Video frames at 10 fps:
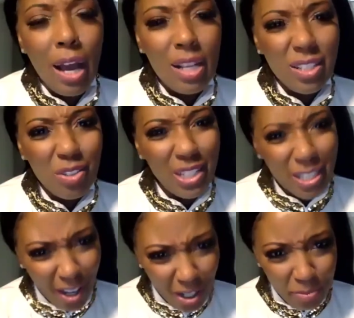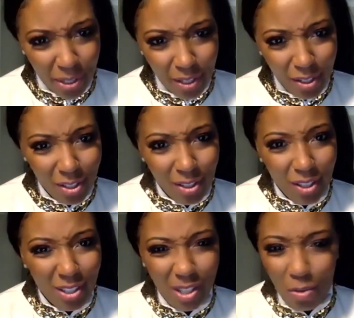I was like, you need to hug me
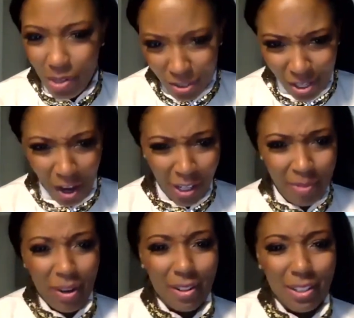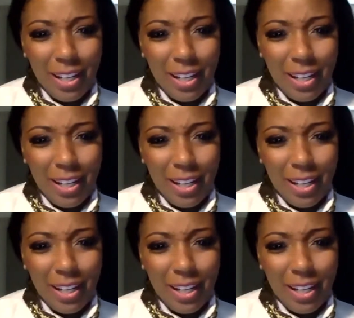was like, what are you talking about?